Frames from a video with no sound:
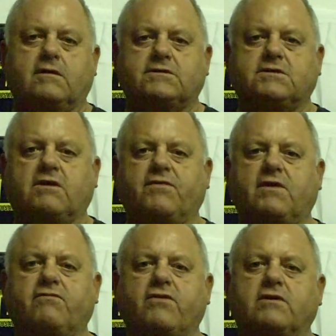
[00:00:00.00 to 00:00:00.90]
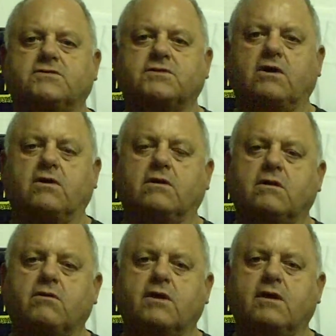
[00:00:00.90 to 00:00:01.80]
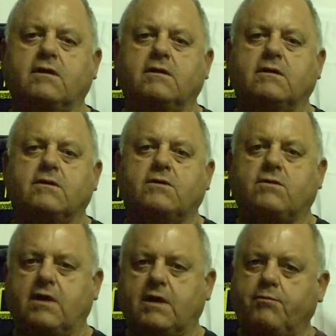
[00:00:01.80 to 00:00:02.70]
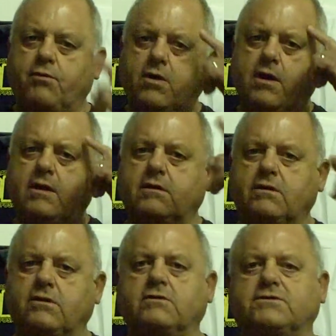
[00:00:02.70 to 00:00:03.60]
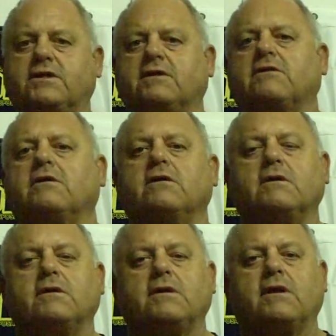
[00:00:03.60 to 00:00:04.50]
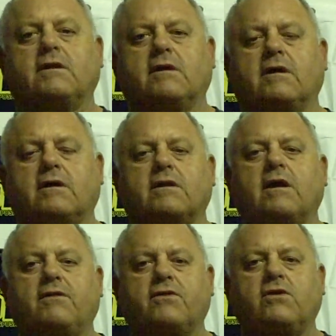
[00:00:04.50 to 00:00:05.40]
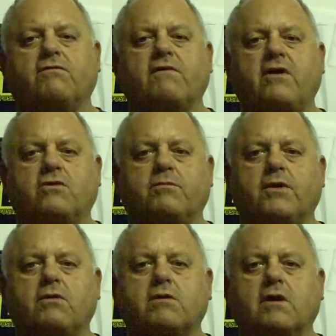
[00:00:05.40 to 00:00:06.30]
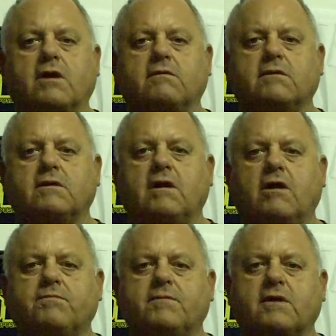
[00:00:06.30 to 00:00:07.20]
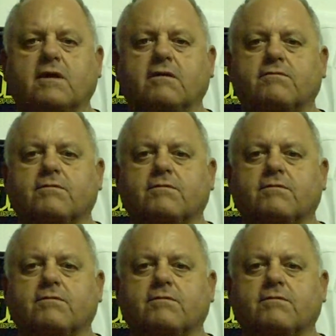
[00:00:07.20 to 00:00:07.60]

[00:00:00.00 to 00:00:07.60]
stuffing for your skull. Okay, you got a brain. Use it, and uh, I think you will find you'll be okay. Out in the cave.